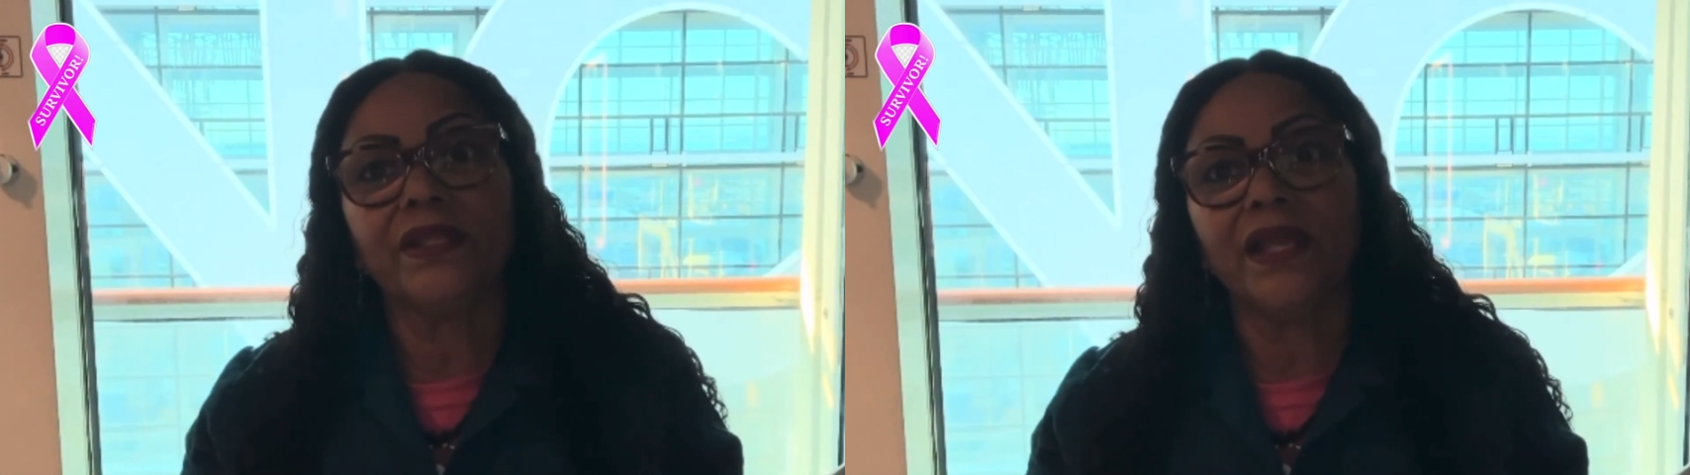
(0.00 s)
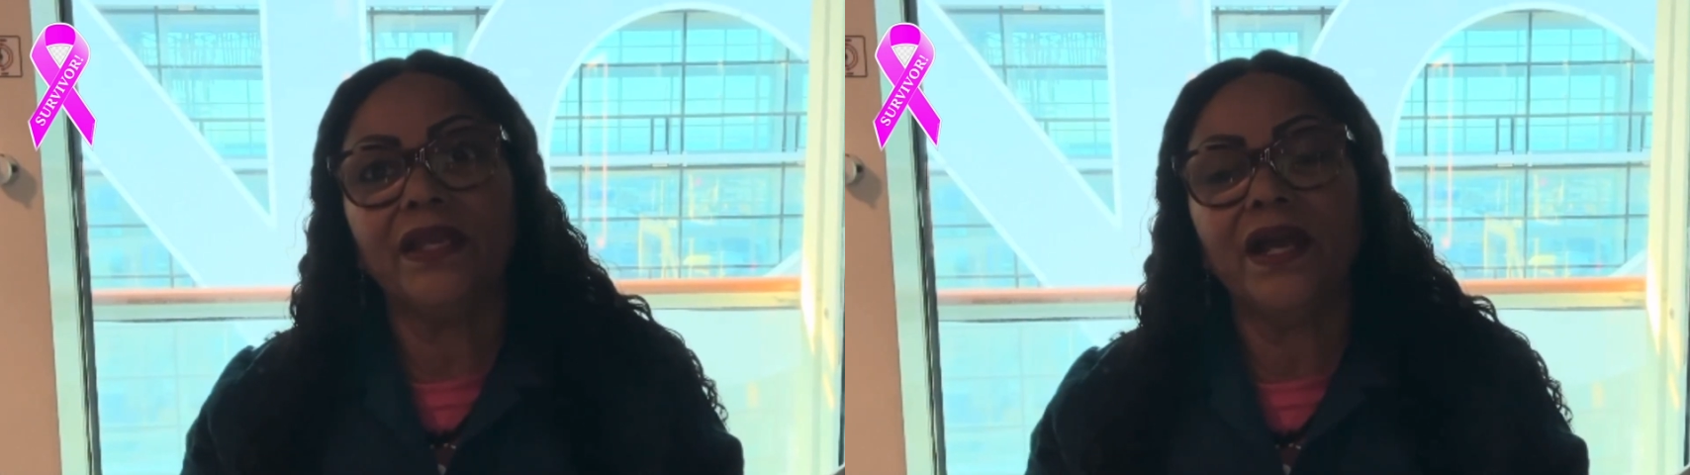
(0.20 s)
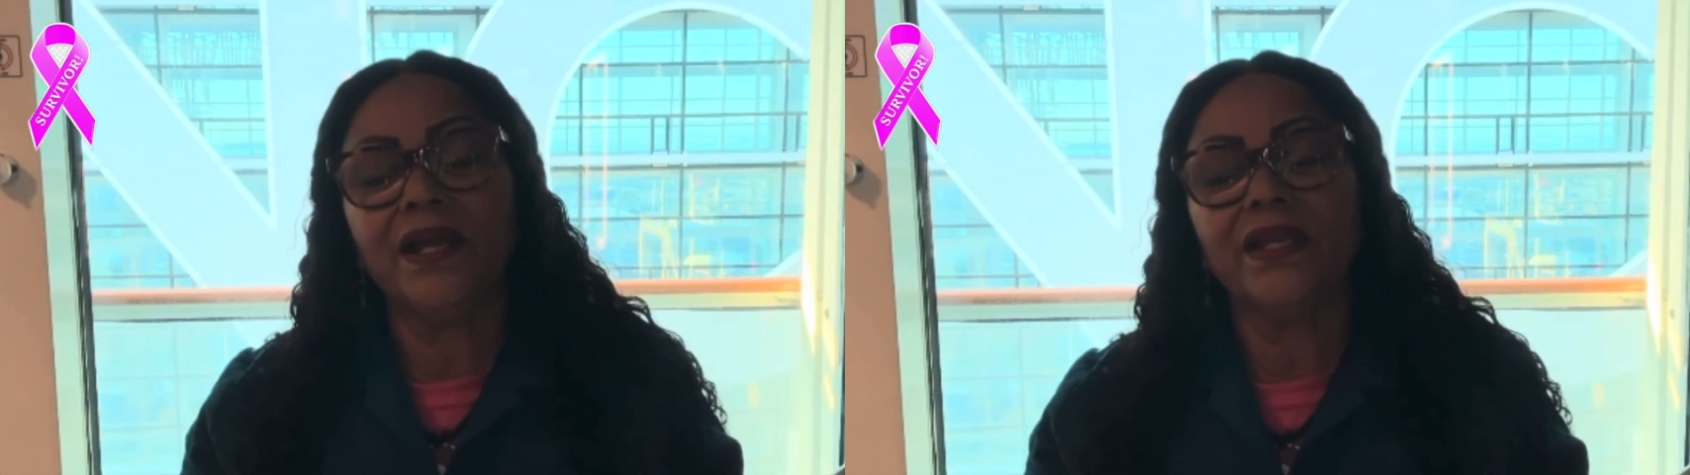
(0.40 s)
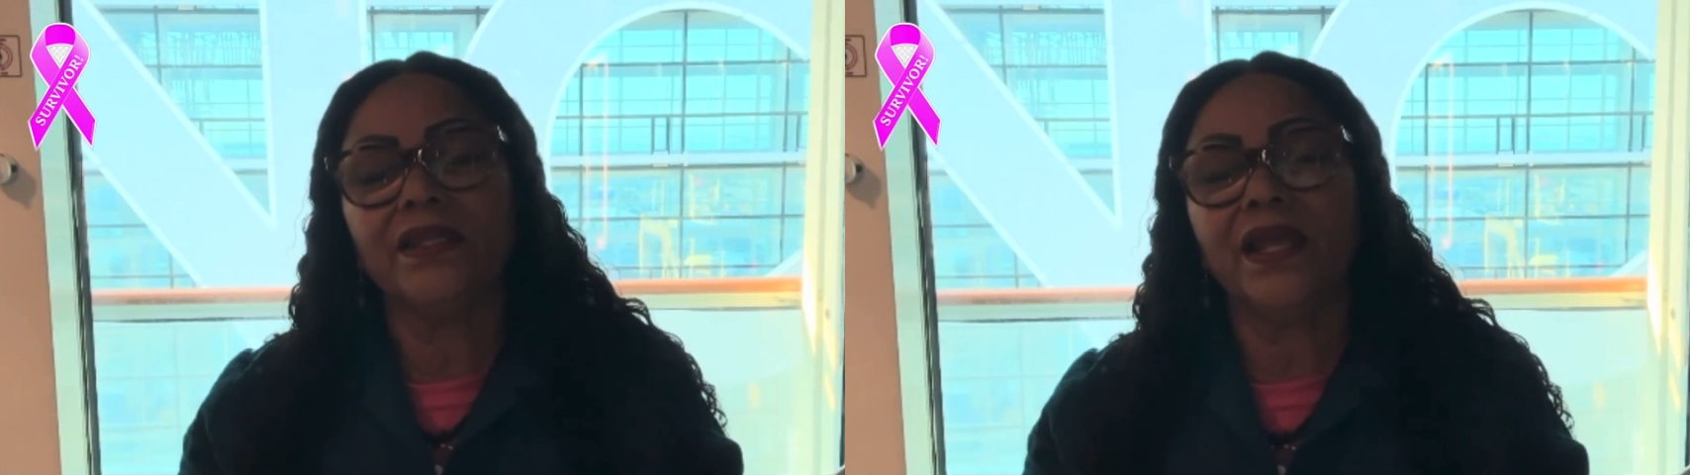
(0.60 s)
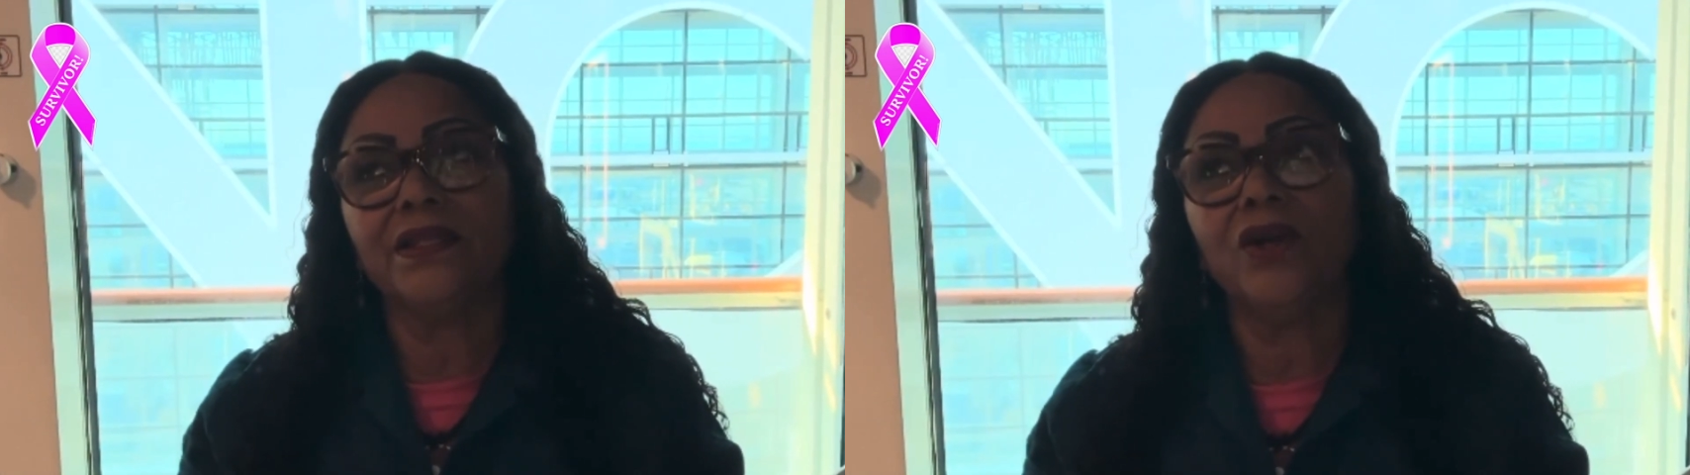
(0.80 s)

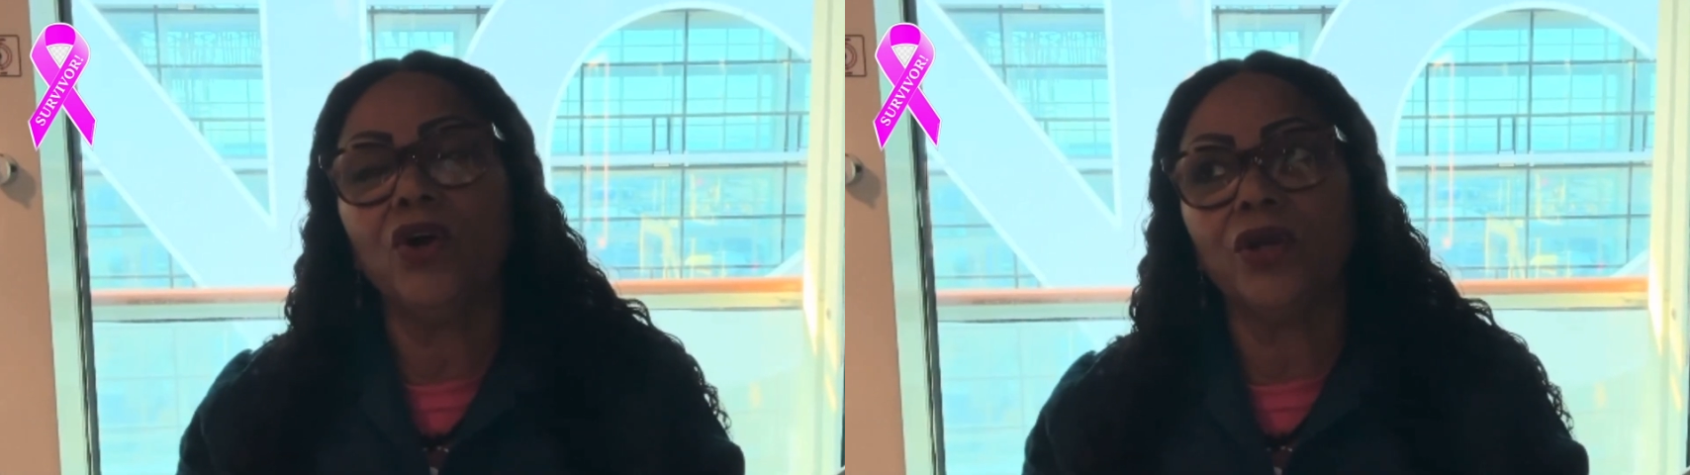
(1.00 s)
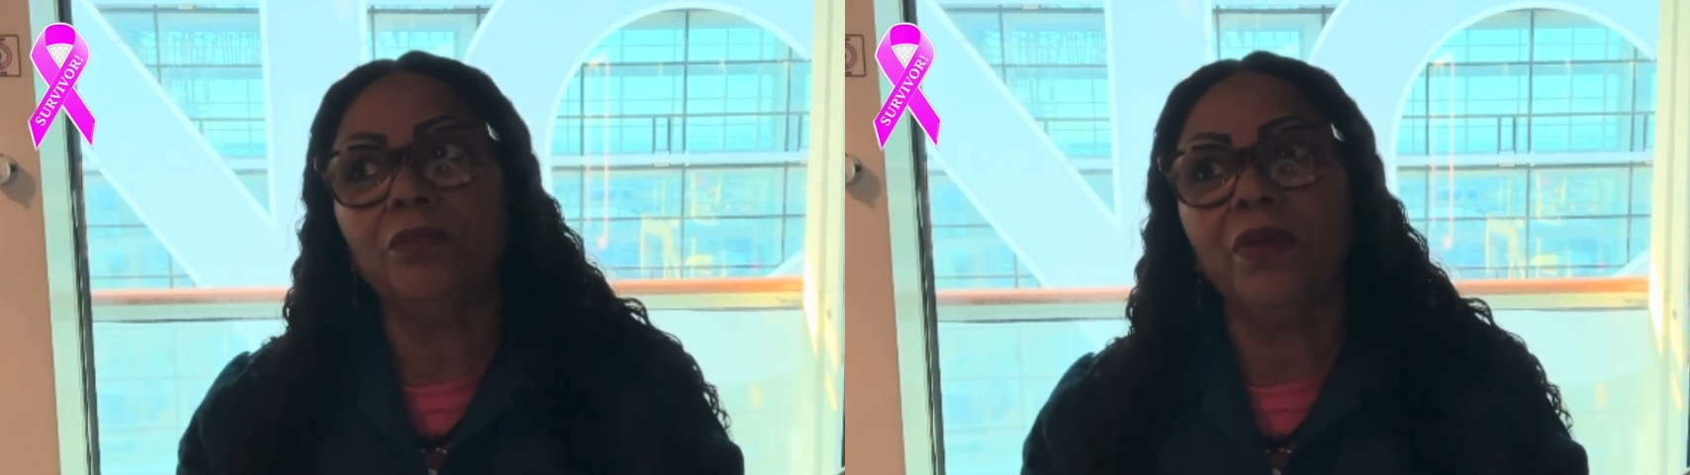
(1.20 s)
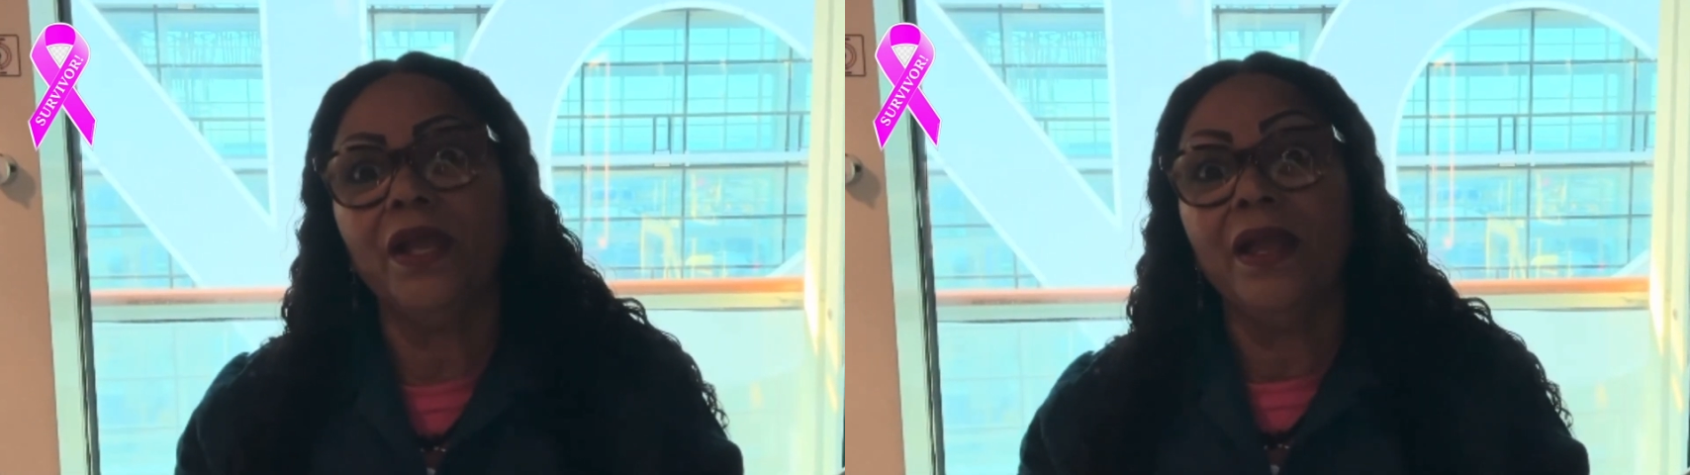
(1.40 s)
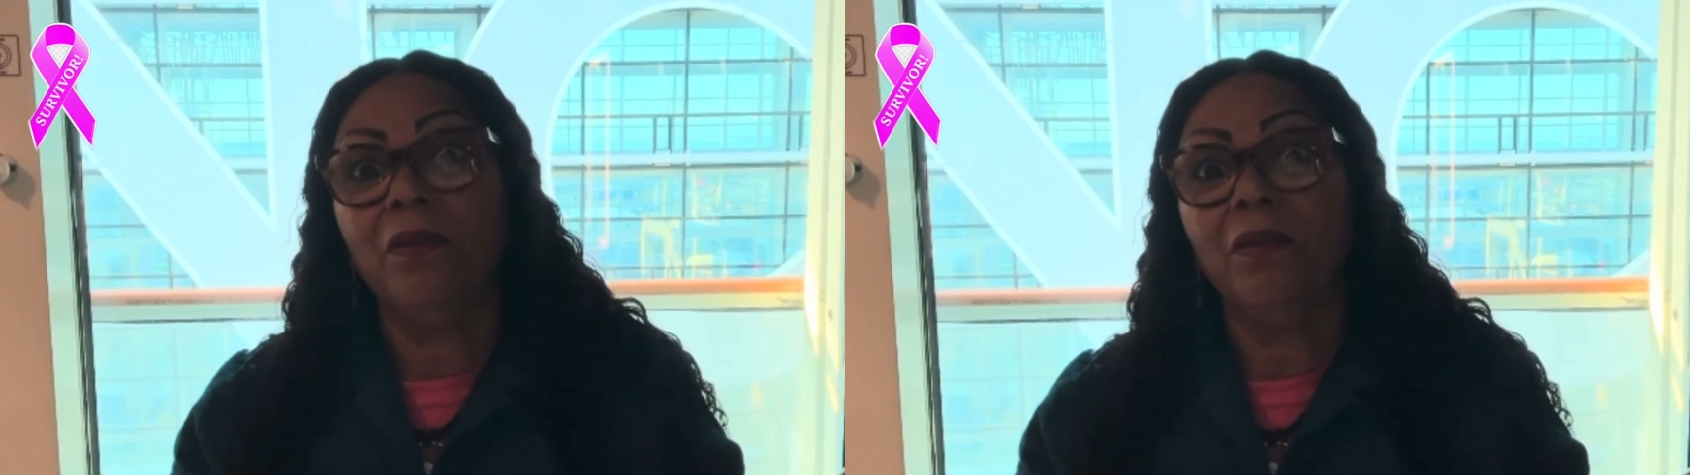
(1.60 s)
that arm.